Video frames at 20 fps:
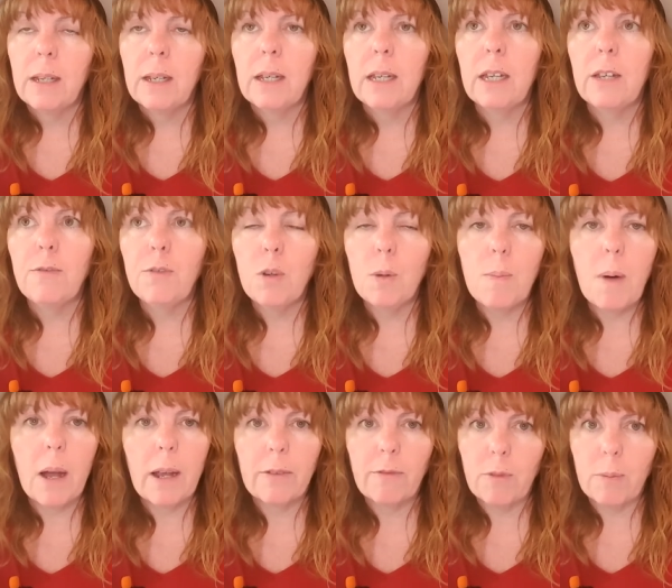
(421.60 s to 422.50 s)
If you're
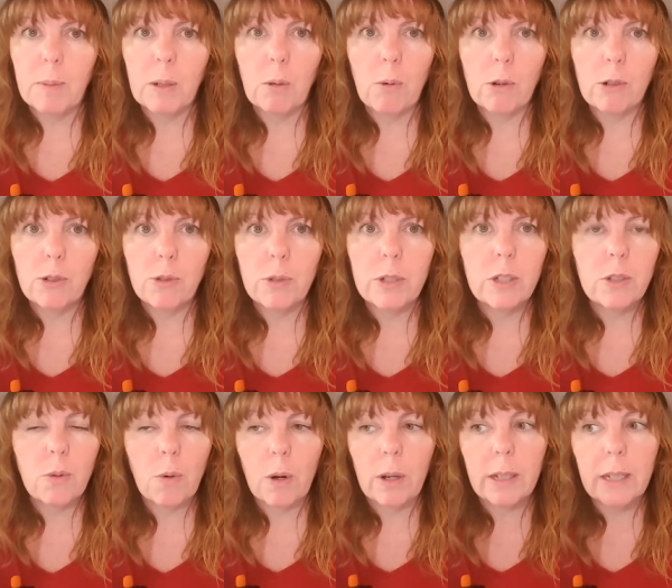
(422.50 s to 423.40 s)
buying from a grocery
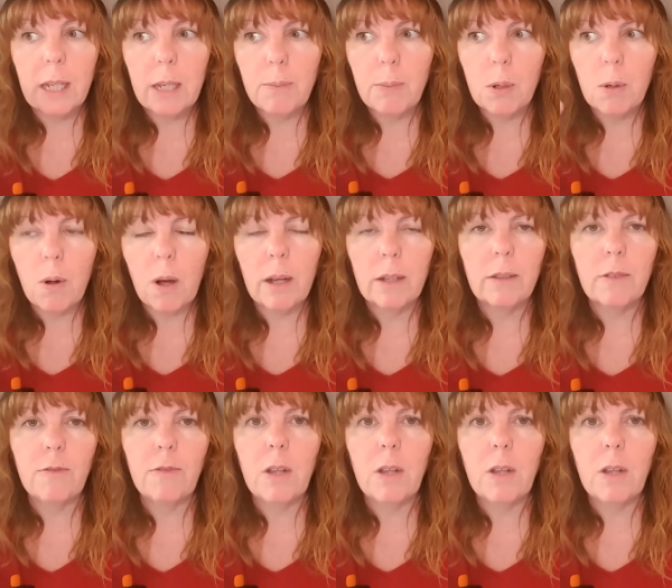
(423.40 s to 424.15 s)
store, keep your eye on the